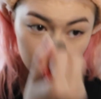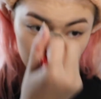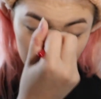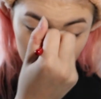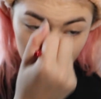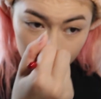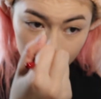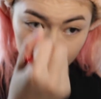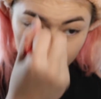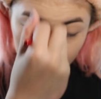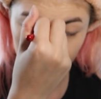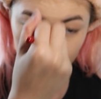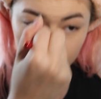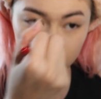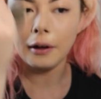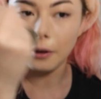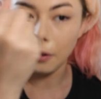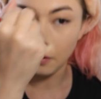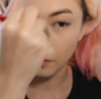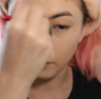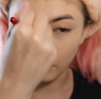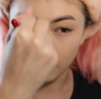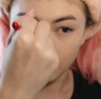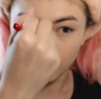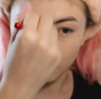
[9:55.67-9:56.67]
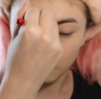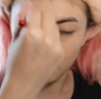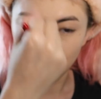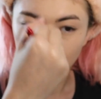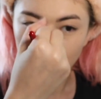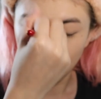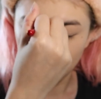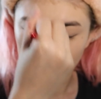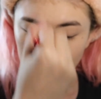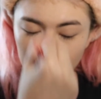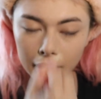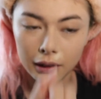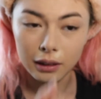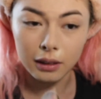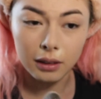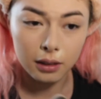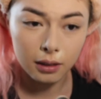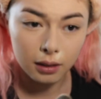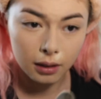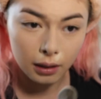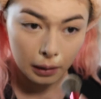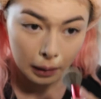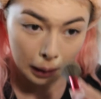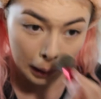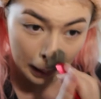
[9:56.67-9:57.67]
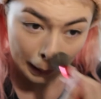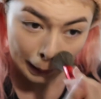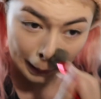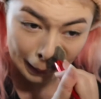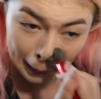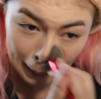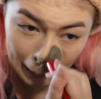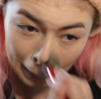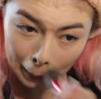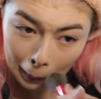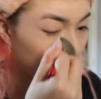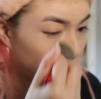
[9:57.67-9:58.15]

because out of everywhere, like Disneyland,